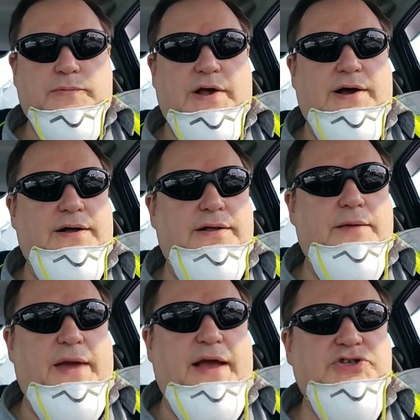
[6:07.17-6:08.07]

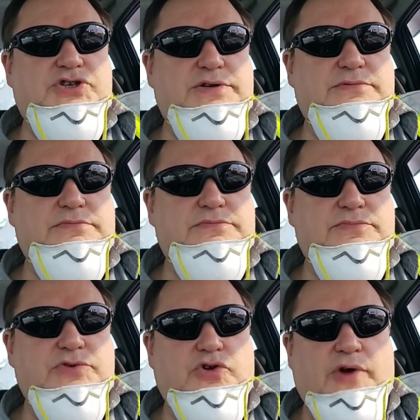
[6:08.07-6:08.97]
Imagine
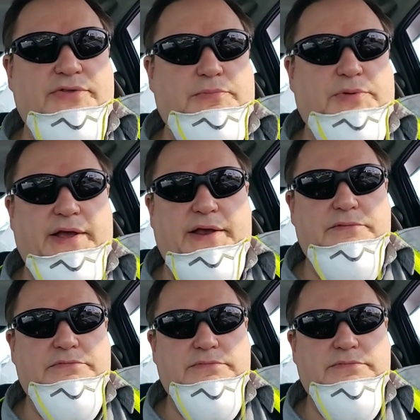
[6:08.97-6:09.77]
you're on the plane